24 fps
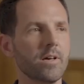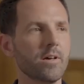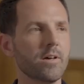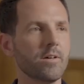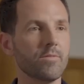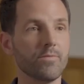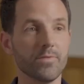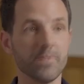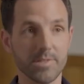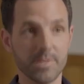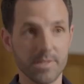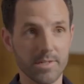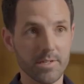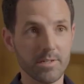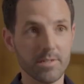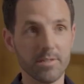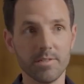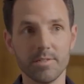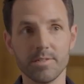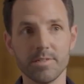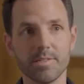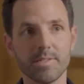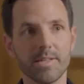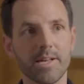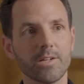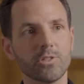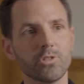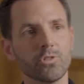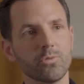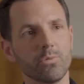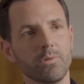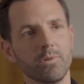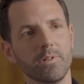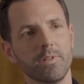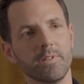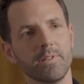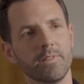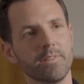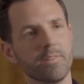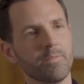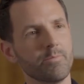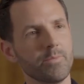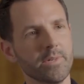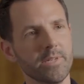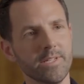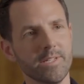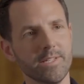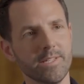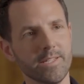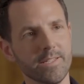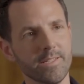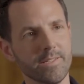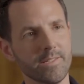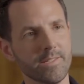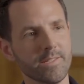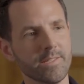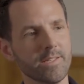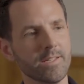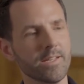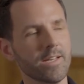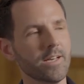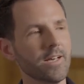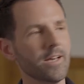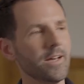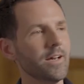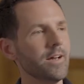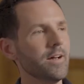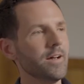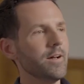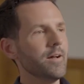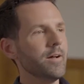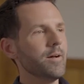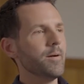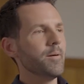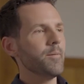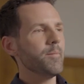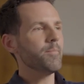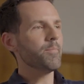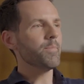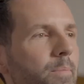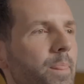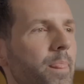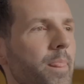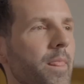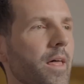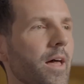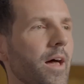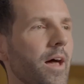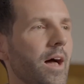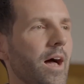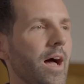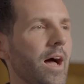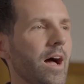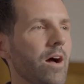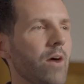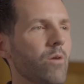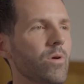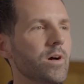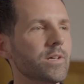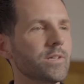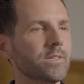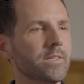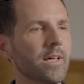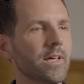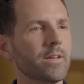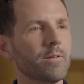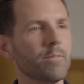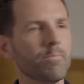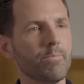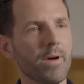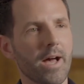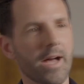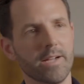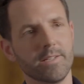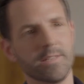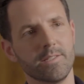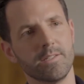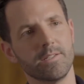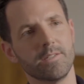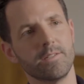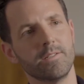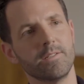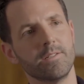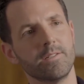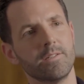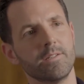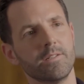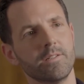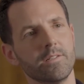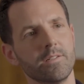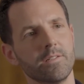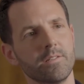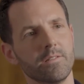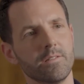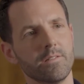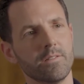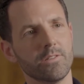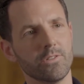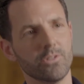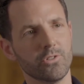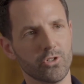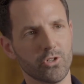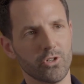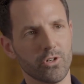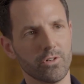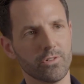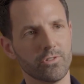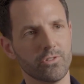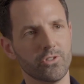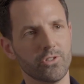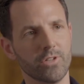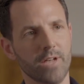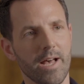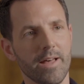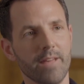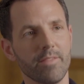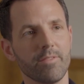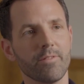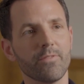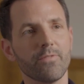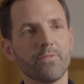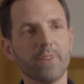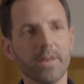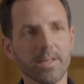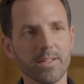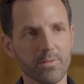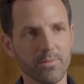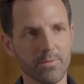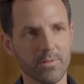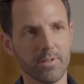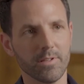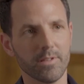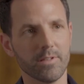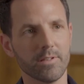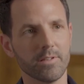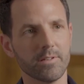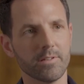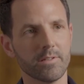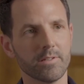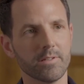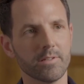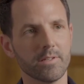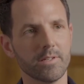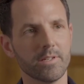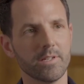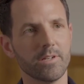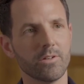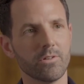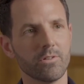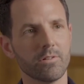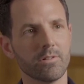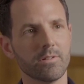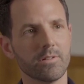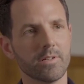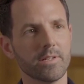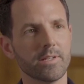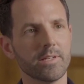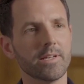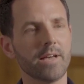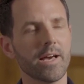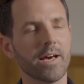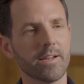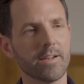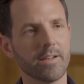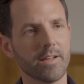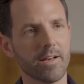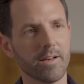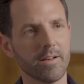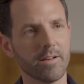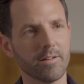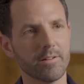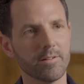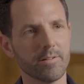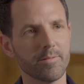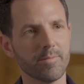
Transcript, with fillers: physical and sexual, and the beatings. How has that impacted the church and the faithful here in Canada?